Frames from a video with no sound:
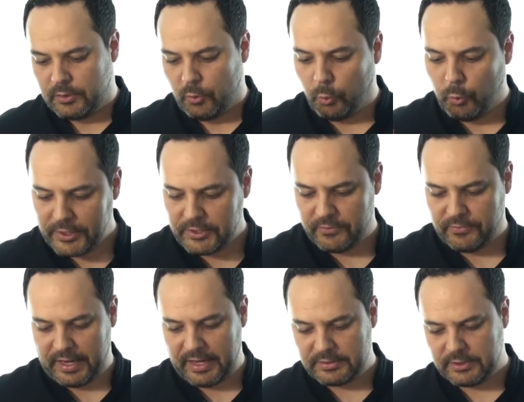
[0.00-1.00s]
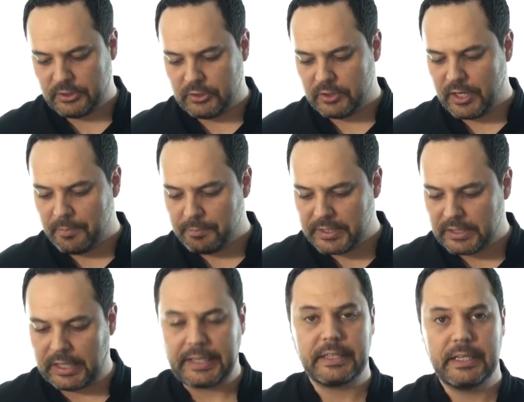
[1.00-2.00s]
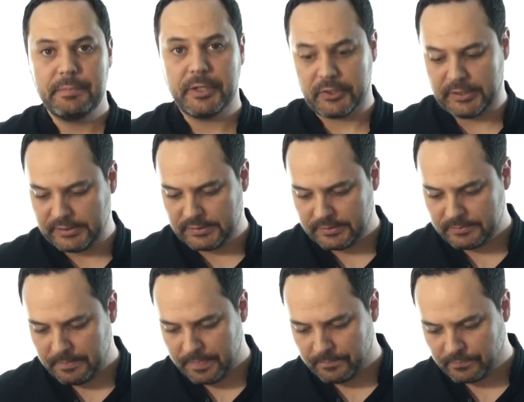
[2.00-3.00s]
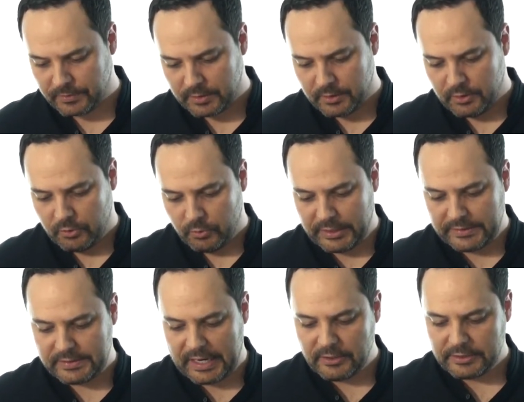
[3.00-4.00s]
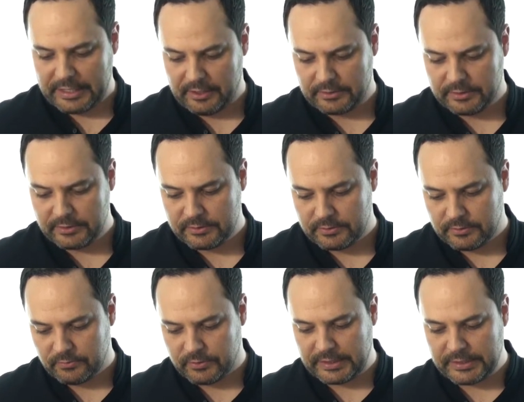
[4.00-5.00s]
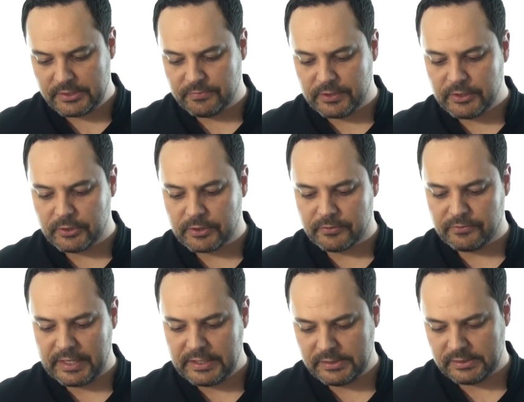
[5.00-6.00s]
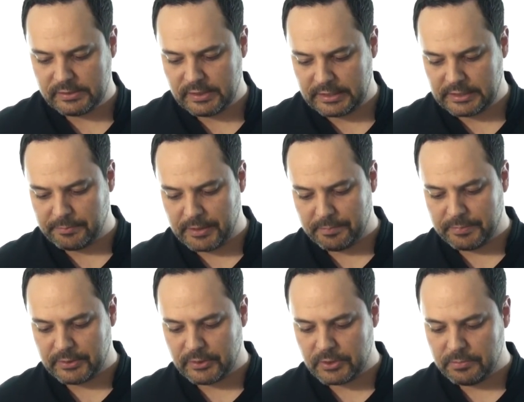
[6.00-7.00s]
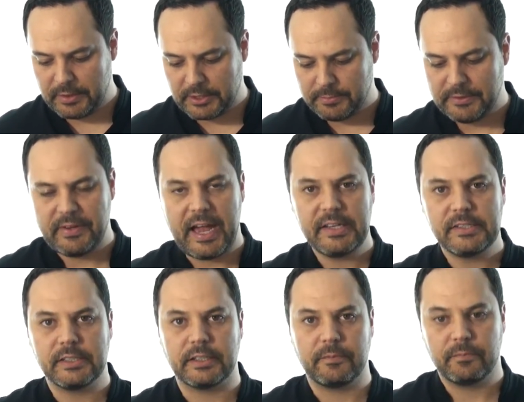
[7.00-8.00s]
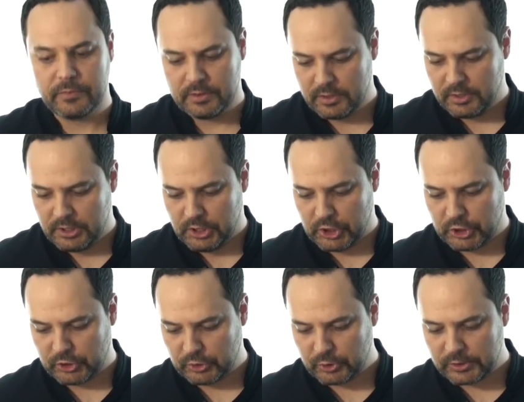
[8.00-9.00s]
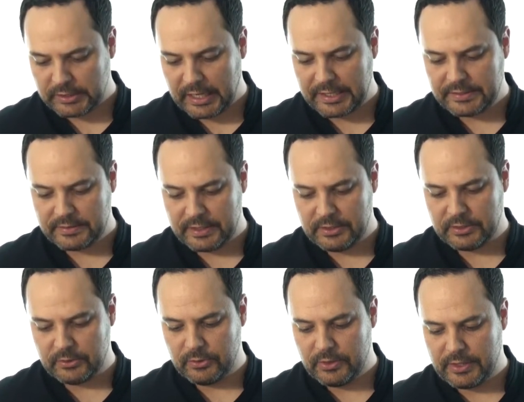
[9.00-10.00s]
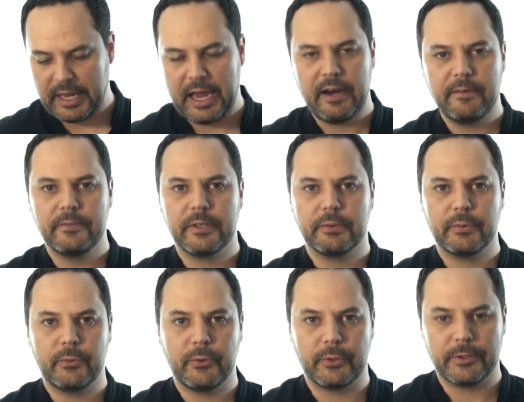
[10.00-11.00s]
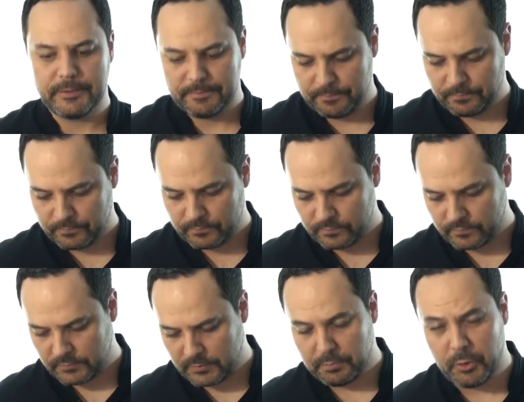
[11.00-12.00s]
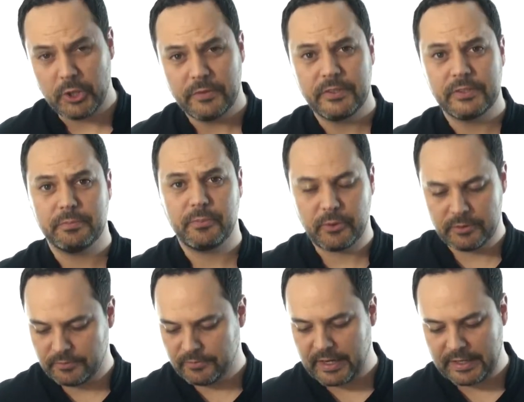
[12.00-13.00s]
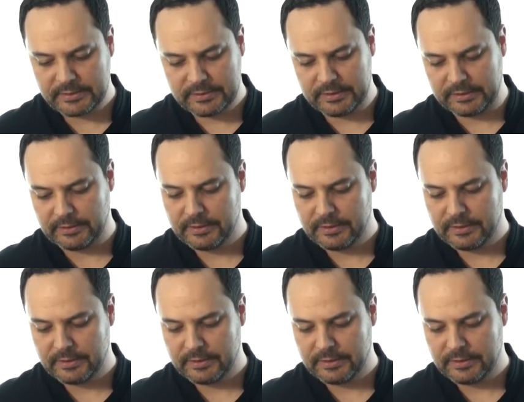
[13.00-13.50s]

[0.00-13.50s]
When you fast, do not be like the hypocrites, with a sad countenance, for they disfigure their faces, that they may appear to men to be fasting. Assuredly, I say to you, they have their reward. Motive is important with fasting.